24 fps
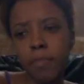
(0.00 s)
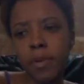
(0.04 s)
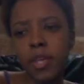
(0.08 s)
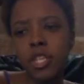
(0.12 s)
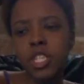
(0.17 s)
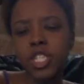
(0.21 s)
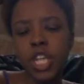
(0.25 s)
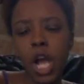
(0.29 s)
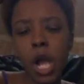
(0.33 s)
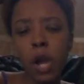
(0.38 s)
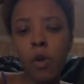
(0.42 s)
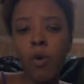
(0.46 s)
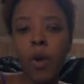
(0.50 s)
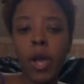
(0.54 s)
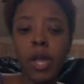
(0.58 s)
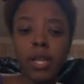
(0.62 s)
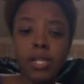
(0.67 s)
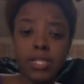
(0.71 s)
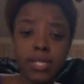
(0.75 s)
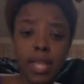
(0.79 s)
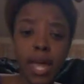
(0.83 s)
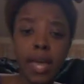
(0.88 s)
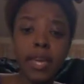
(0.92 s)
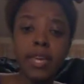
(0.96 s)
And Jacquay
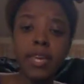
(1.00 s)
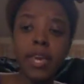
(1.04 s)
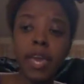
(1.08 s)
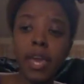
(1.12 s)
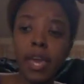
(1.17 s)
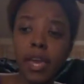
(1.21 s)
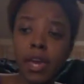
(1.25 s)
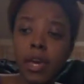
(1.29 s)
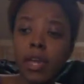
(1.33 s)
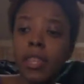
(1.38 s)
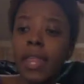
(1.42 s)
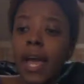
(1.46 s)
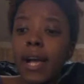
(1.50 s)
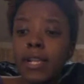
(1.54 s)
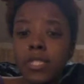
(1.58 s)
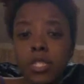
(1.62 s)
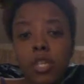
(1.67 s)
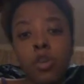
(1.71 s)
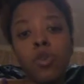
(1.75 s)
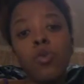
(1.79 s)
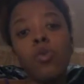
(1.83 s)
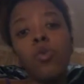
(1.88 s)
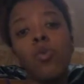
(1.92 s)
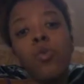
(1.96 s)
is like, "Yeah," and I
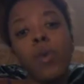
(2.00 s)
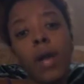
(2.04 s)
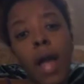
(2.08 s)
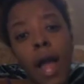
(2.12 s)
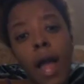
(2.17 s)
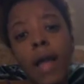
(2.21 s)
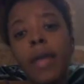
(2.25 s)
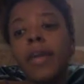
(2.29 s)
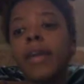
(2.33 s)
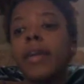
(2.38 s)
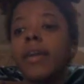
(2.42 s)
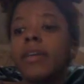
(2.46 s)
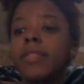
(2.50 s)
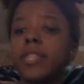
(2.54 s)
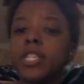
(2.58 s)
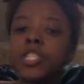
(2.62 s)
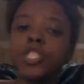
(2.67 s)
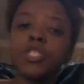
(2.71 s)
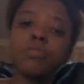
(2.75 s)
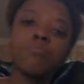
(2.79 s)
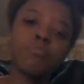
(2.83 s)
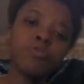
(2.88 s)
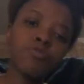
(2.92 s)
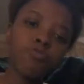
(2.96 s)
told Cayenne that
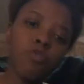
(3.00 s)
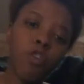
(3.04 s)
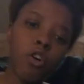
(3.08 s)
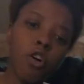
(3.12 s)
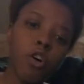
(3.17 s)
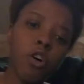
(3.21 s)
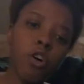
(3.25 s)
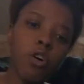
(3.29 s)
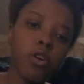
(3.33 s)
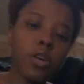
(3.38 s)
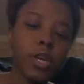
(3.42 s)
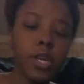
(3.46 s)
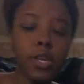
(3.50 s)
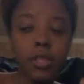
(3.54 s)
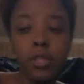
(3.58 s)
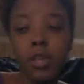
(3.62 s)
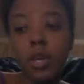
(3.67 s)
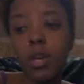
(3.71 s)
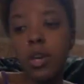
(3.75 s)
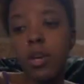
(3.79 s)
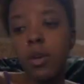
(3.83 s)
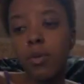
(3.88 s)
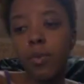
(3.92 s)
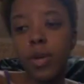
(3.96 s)
she was wrong and
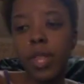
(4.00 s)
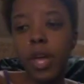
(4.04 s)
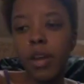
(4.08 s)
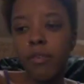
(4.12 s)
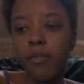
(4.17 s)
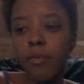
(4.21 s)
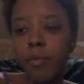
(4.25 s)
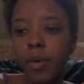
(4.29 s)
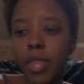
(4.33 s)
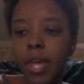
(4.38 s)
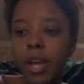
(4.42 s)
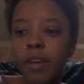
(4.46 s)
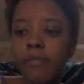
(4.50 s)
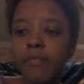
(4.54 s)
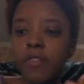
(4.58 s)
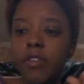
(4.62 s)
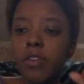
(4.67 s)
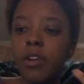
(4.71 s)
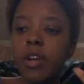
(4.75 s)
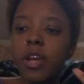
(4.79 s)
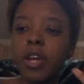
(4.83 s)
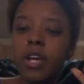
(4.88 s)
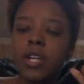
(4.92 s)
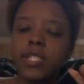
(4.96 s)
whatever, whatever.